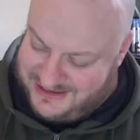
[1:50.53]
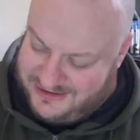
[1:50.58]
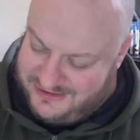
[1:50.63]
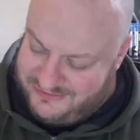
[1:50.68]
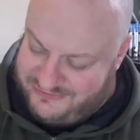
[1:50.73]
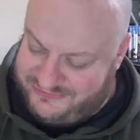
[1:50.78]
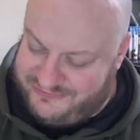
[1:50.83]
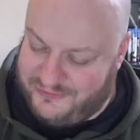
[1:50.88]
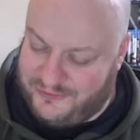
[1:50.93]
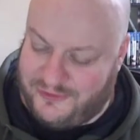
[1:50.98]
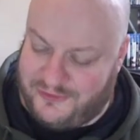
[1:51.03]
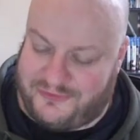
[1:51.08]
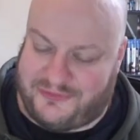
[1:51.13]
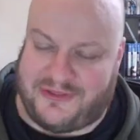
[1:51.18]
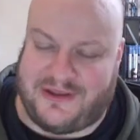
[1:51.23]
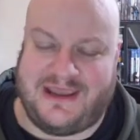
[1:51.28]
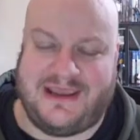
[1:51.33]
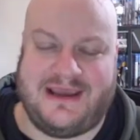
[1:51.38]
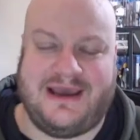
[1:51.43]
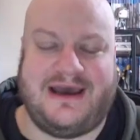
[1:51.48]
for
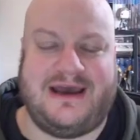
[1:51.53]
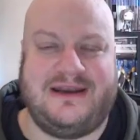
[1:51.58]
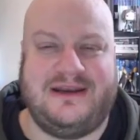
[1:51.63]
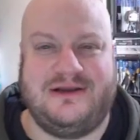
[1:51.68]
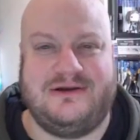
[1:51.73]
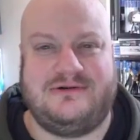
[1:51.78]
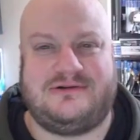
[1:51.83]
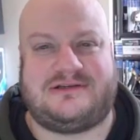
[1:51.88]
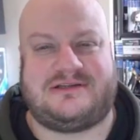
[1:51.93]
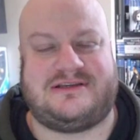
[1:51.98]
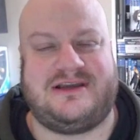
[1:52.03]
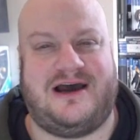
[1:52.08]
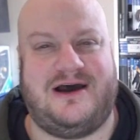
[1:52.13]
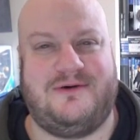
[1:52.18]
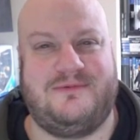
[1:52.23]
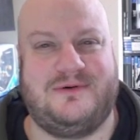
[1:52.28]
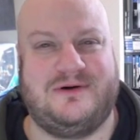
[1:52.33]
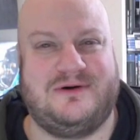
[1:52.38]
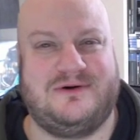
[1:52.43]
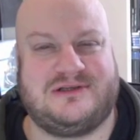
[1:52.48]
the uh, new Star
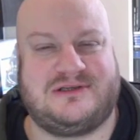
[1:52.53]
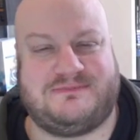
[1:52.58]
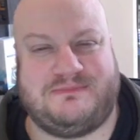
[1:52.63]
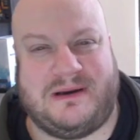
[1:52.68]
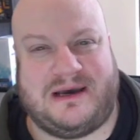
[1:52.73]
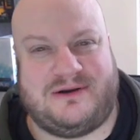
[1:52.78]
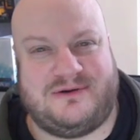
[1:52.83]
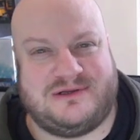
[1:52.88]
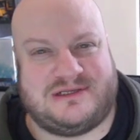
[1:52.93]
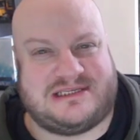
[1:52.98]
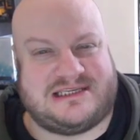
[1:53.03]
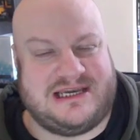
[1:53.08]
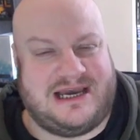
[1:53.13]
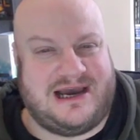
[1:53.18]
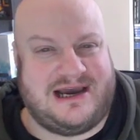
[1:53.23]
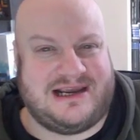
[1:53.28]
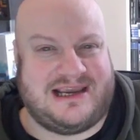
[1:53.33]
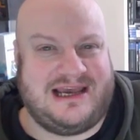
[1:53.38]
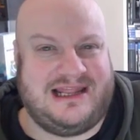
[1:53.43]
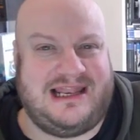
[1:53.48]
Wars
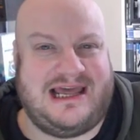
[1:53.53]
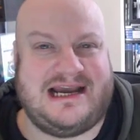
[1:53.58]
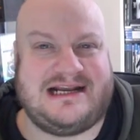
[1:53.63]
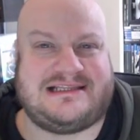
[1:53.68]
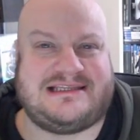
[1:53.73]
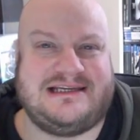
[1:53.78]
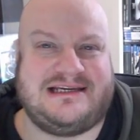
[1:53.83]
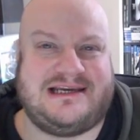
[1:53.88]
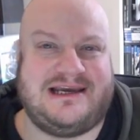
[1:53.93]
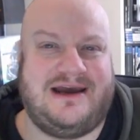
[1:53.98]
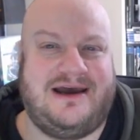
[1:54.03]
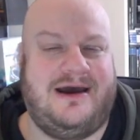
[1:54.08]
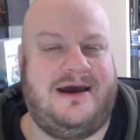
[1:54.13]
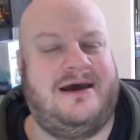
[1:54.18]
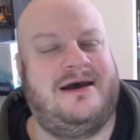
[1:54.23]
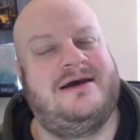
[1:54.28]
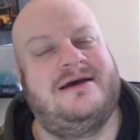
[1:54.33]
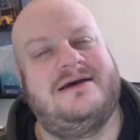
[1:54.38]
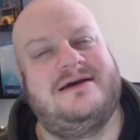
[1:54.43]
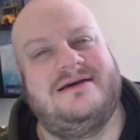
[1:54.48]
Battlestar
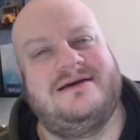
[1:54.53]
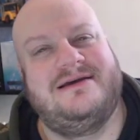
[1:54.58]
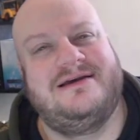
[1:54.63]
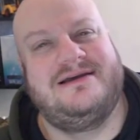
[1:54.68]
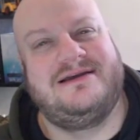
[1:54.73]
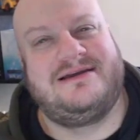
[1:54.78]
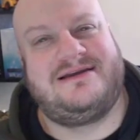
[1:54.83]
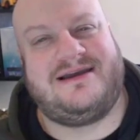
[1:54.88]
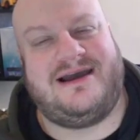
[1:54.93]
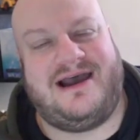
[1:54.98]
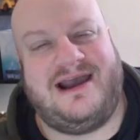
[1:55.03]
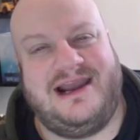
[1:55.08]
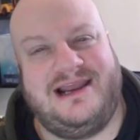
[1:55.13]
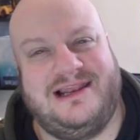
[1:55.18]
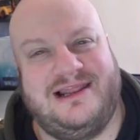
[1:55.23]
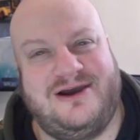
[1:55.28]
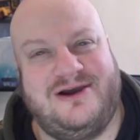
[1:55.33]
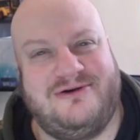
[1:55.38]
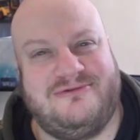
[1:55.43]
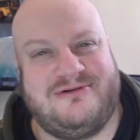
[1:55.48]
Galactica
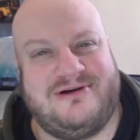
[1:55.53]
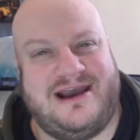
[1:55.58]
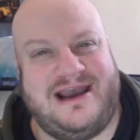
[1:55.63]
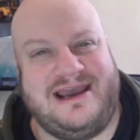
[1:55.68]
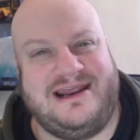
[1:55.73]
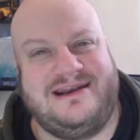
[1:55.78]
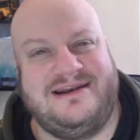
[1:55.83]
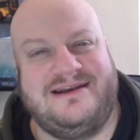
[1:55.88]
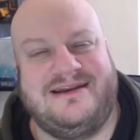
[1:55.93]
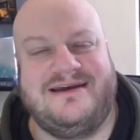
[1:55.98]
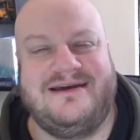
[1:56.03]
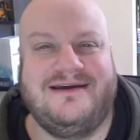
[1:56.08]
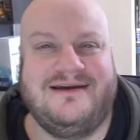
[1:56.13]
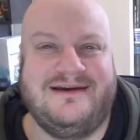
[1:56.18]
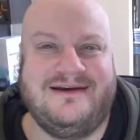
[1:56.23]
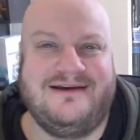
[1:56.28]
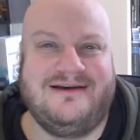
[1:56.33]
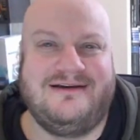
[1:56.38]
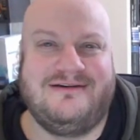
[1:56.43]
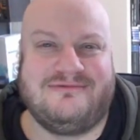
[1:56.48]
Kylo Ren
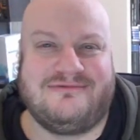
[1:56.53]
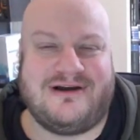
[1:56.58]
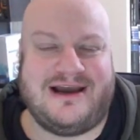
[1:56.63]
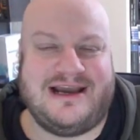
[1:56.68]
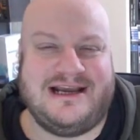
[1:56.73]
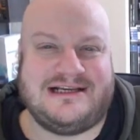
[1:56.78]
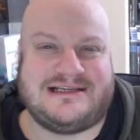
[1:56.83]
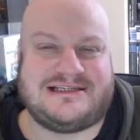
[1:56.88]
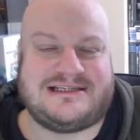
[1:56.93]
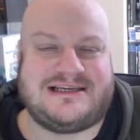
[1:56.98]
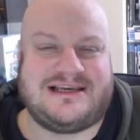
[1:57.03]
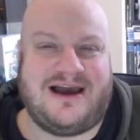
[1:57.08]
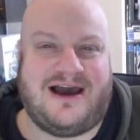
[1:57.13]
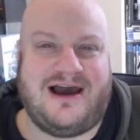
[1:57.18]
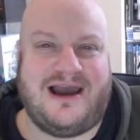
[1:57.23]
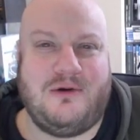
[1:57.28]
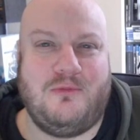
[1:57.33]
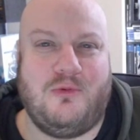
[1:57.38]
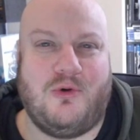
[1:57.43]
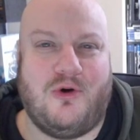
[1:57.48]
Rey
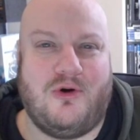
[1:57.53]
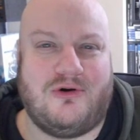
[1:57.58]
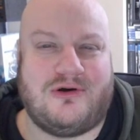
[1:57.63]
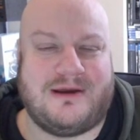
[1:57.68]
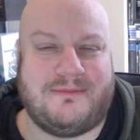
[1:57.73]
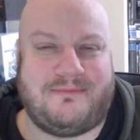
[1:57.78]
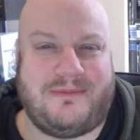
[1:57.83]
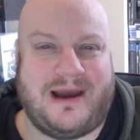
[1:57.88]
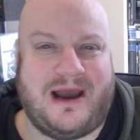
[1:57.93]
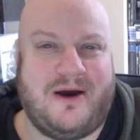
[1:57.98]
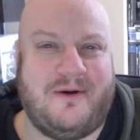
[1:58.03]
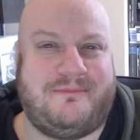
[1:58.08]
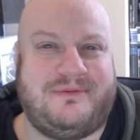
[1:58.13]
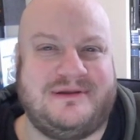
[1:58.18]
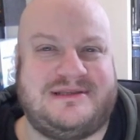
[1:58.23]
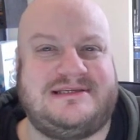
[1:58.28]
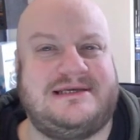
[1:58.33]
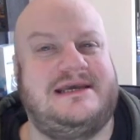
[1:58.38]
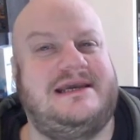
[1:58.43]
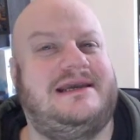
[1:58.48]
Skywalker
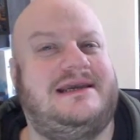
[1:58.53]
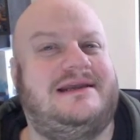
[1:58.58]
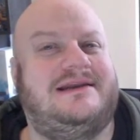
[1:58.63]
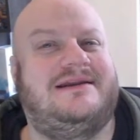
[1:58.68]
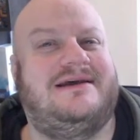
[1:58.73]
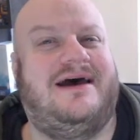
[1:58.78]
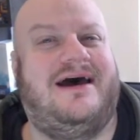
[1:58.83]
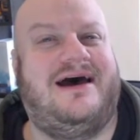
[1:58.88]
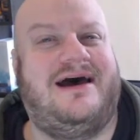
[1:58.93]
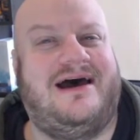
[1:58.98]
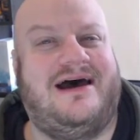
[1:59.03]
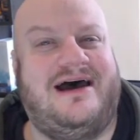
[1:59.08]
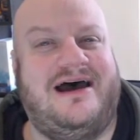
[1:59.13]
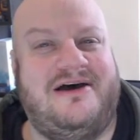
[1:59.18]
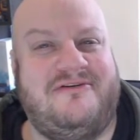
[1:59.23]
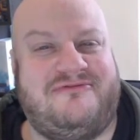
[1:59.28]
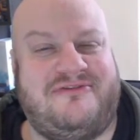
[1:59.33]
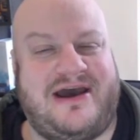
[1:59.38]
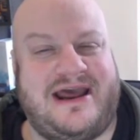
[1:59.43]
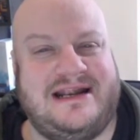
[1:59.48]
Palpatine uh,
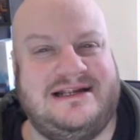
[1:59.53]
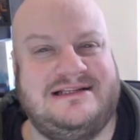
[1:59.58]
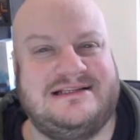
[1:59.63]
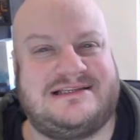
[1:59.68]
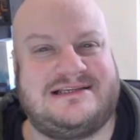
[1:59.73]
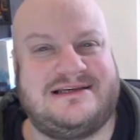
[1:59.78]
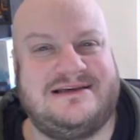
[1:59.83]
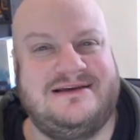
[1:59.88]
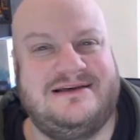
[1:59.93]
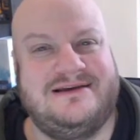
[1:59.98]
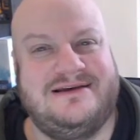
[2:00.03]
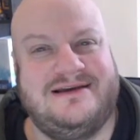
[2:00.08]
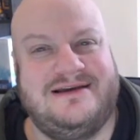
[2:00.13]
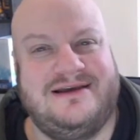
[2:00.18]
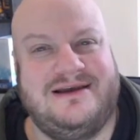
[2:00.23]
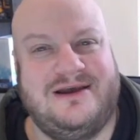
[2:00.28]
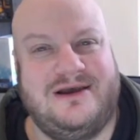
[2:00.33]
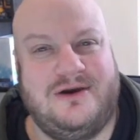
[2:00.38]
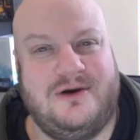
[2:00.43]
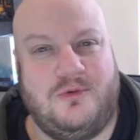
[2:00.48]
event
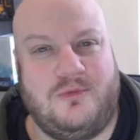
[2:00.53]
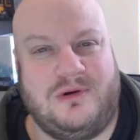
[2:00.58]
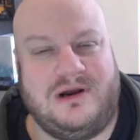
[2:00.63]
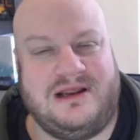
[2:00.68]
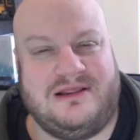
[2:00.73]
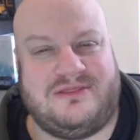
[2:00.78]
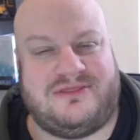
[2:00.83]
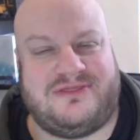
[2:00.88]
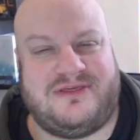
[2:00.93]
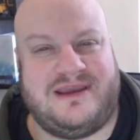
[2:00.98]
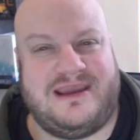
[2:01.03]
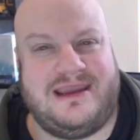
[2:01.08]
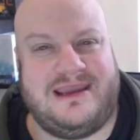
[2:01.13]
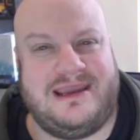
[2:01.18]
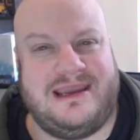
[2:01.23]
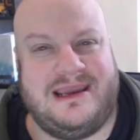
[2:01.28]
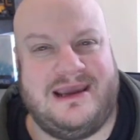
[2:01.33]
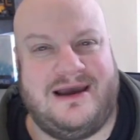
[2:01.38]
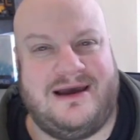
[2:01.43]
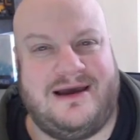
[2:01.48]
with
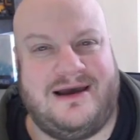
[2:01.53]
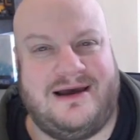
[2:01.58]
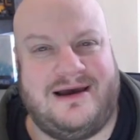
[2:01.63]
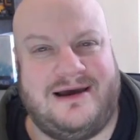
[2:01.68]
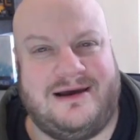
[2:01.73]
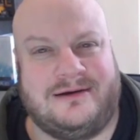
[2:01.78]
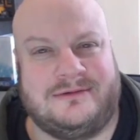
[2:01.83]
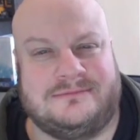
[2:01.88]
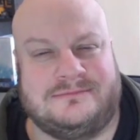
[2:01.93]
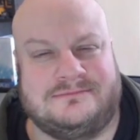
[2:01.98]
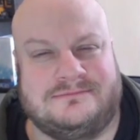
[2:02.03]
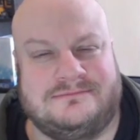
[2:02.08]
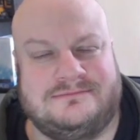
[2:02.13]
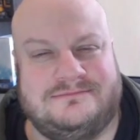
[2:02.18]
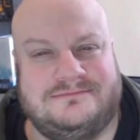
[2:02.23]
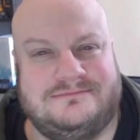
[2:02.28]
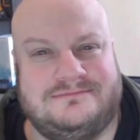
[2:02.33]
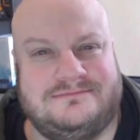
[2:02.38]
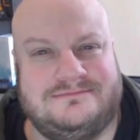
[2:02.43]
the um,